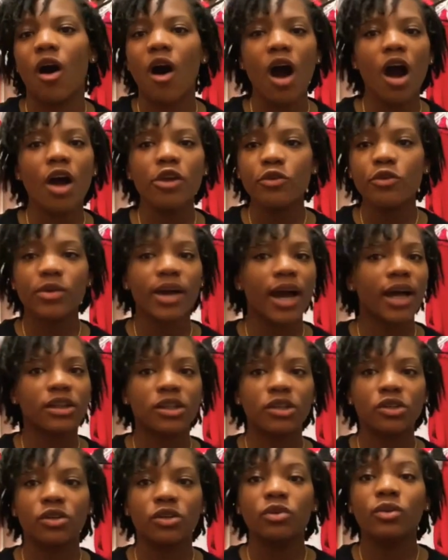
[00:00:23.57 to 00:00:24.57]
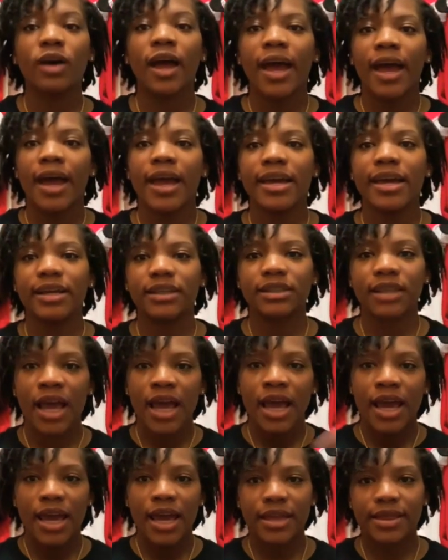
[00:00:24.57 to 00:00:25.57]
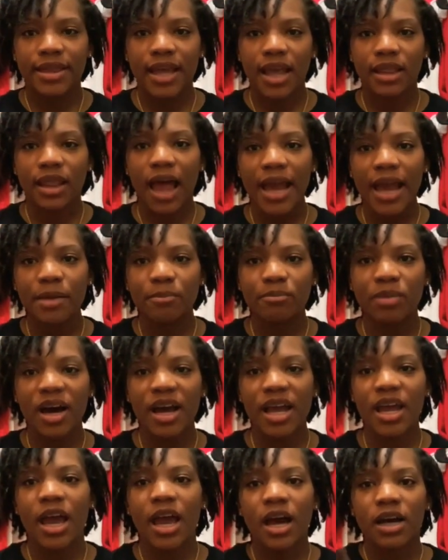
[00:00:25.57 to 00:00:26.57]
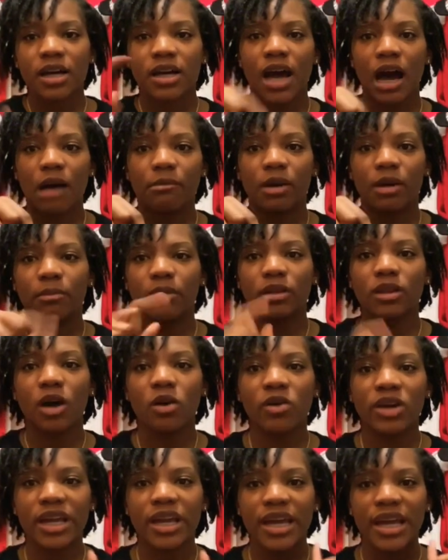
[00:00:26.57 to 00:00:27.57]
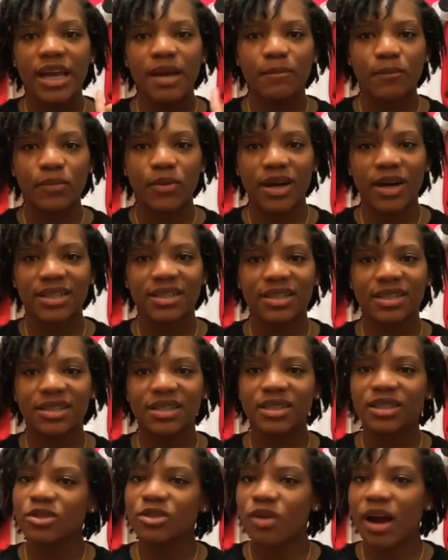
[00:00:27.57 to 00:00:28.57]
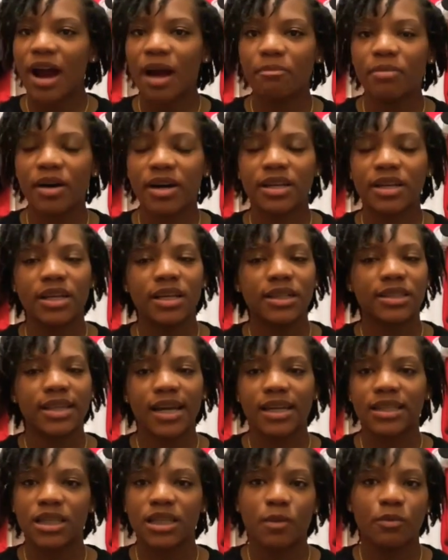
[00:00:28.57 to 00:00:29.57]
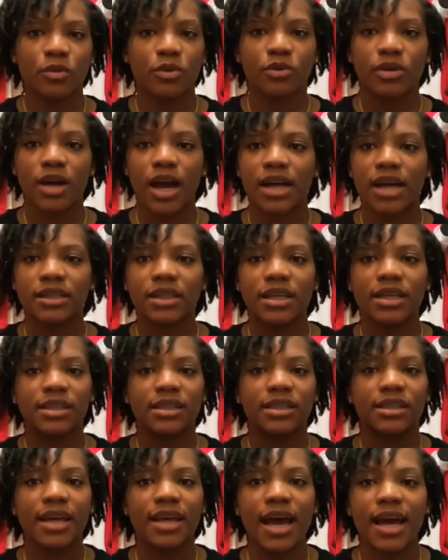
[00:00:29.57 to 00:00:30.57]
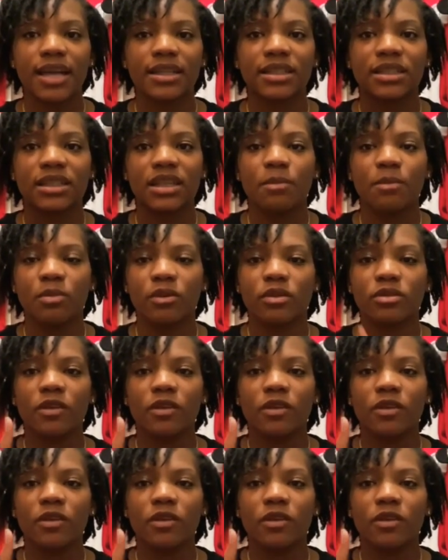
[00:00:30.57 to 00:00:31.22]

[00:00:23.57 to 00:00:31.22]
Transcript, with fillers: All you got to do is hit that like button, comment below, and press the subscribe button. It's that simple, you guys. It's that simple.